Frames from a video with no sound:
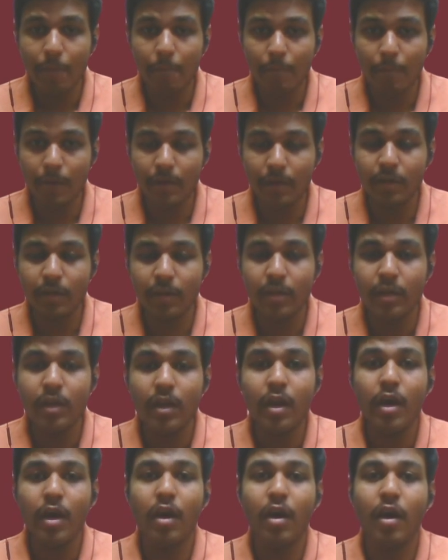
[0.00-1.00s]
But
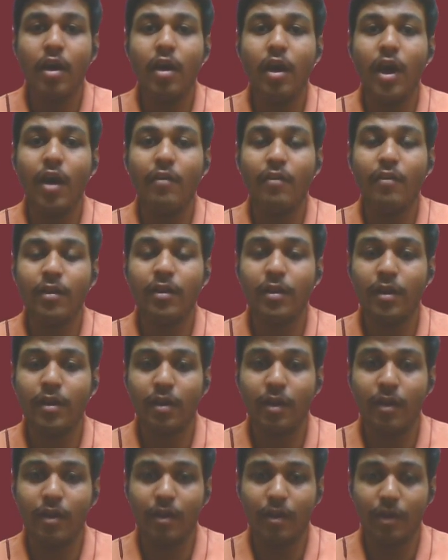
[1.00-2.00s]

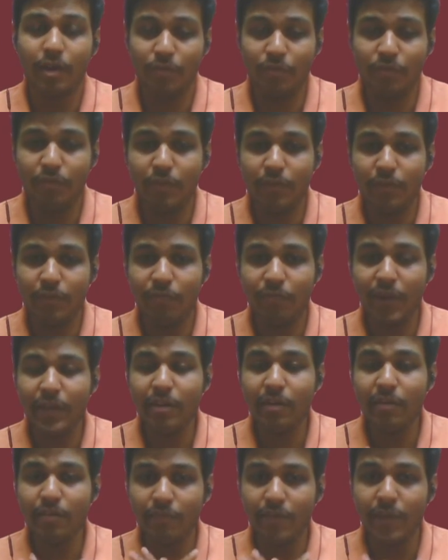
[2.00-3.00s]
our if we
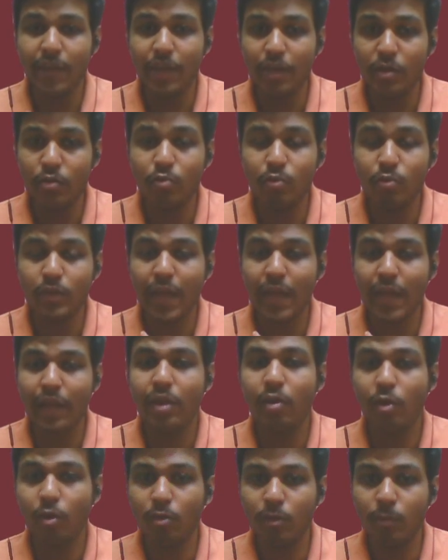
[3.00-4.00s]
find a way to
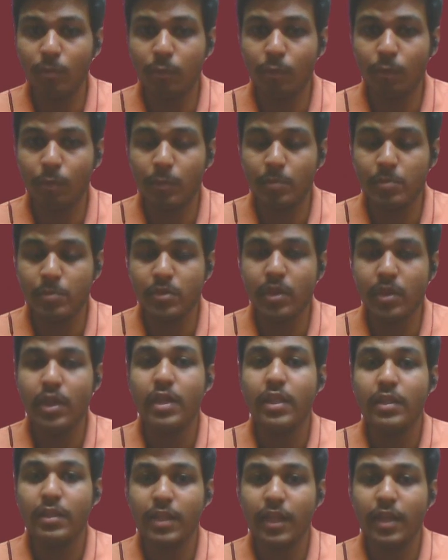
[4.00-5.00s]
tackle all the problems,
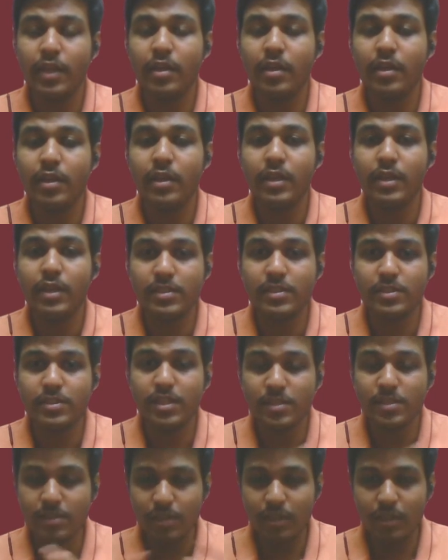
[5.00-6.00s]
then it's
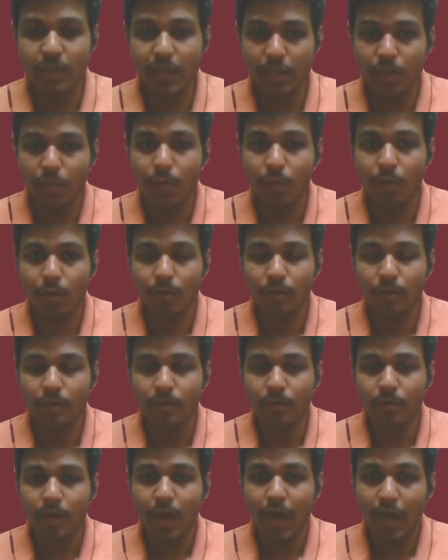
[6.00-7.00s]
just a cakewalk.
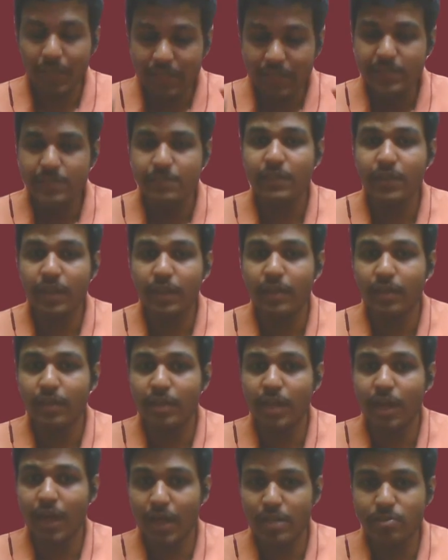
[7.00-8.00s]
At least we can
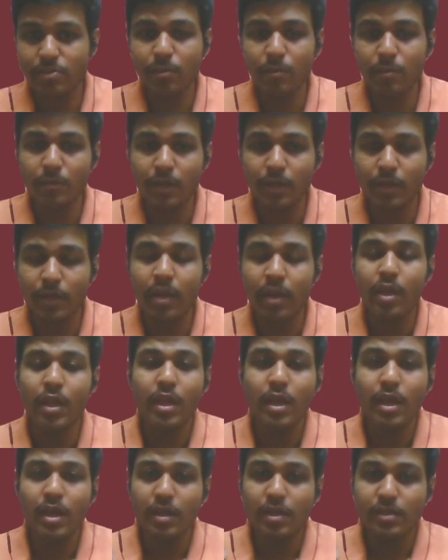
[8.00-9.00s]
assume that
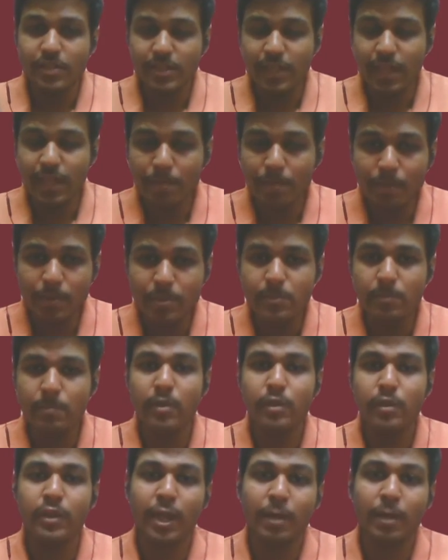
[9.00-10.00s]
a same
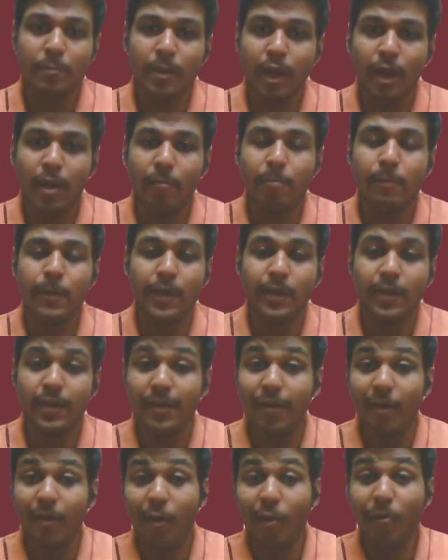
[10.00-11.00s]
principle can be applied
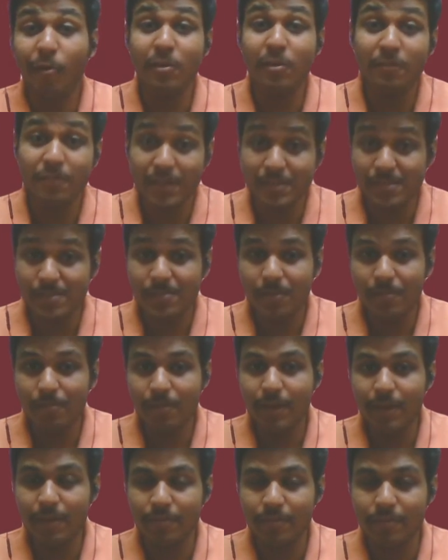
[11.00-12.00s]
in all the phases of
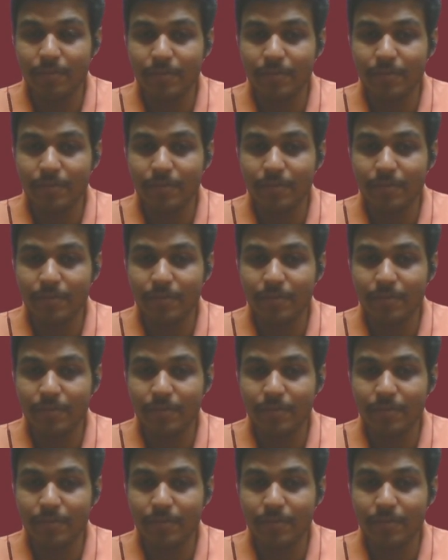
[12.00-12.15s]
life.